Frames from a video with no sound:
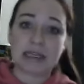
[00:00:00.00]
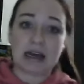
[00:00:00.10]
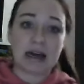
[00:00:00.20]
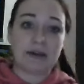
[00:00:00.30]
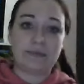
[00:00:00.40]

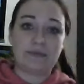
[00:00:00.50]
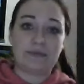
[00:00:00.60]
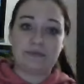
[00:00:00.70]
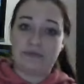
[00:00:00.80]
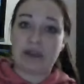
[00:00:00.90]
Um,
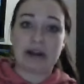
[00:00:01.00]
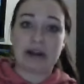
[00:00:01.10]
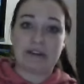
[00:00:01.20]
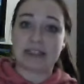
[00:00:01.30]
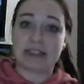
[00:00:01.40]
very
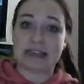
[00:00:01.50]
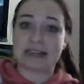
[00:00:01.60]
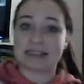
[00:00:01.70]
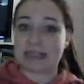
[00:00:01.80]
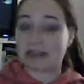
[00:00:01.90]

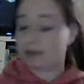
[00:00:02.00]
fantastic.